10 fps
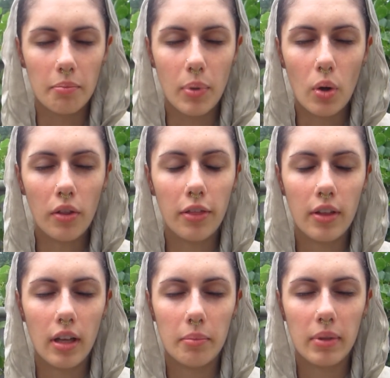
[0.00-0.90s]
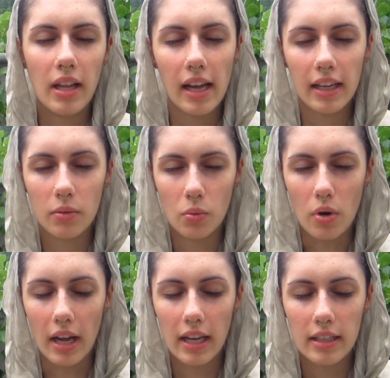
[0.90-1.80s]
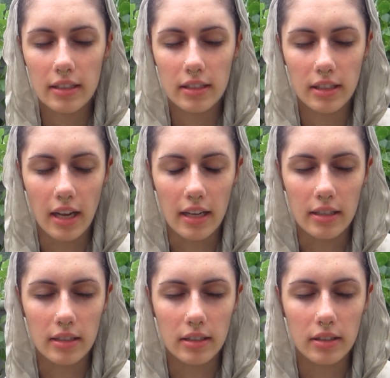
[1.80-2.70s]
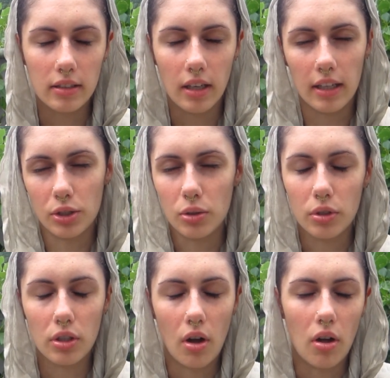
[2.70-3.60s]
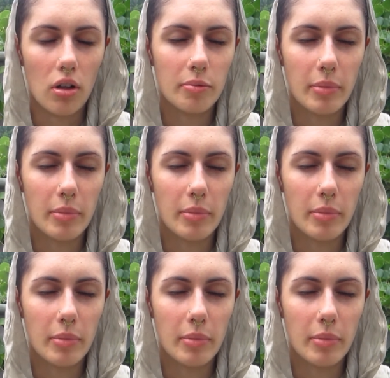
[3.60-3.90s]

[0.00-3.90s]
both black and white, and as you would call